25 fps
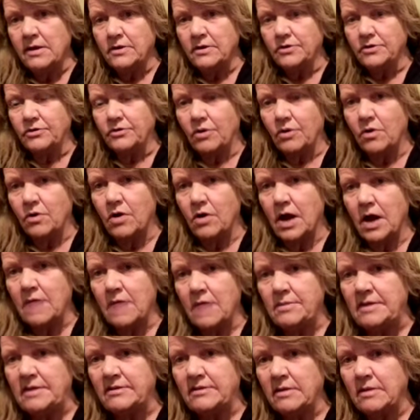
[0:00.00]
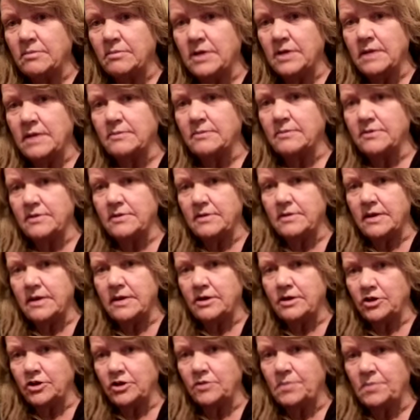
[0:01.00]
So, I mean, sometimes it
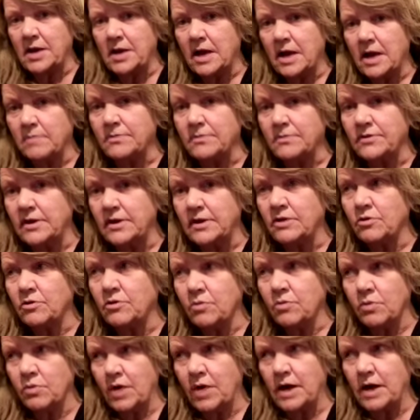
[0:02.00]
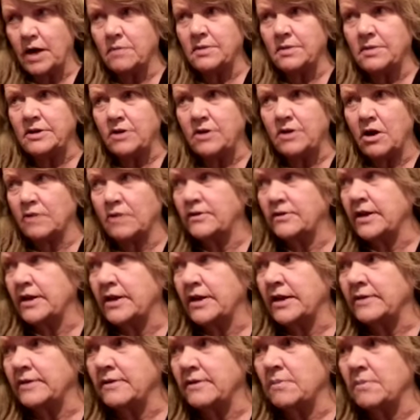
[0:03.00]
just becomes incredibly toxic
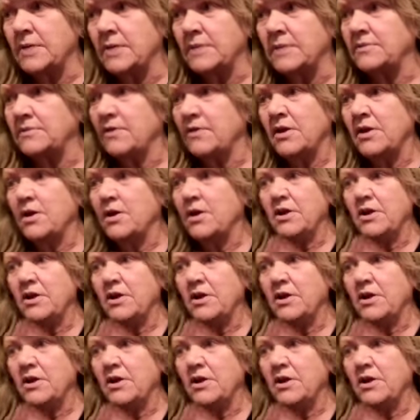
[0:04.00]
and sometimes